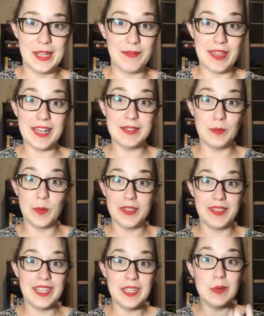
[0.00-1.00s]
that is one
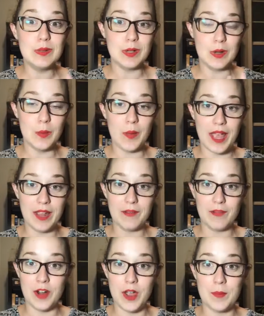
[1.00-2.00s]
thing you took away
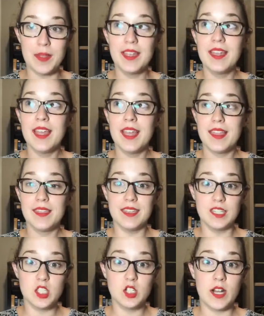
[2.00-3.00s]
from
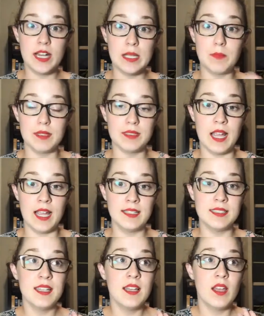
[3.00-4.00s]
this training,
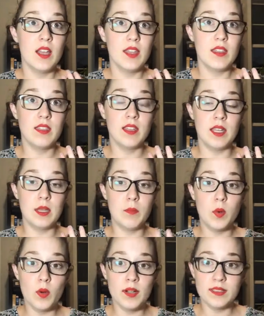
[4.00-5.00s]
besides the
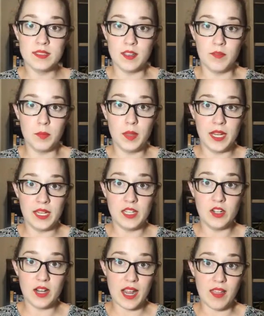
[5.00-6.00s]
importance of planning
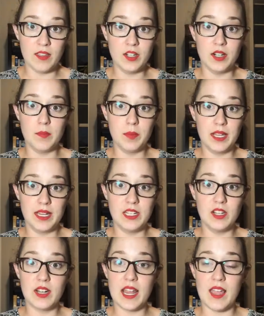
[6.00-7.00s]
your calendar and planning
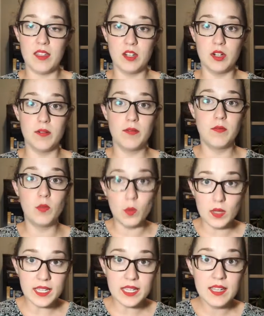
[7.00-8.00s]
your calendar
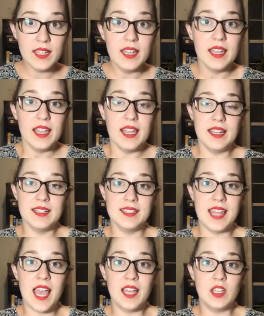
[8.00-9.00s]
fully, it is
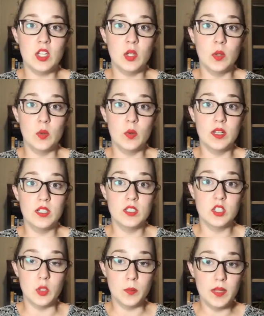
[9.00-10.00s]
that you
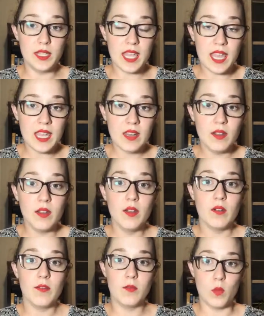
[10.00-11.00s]
duplicate
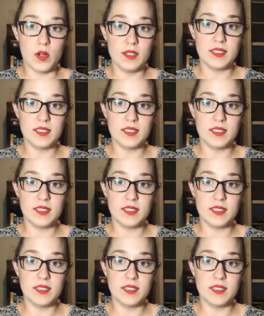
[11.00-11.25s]
for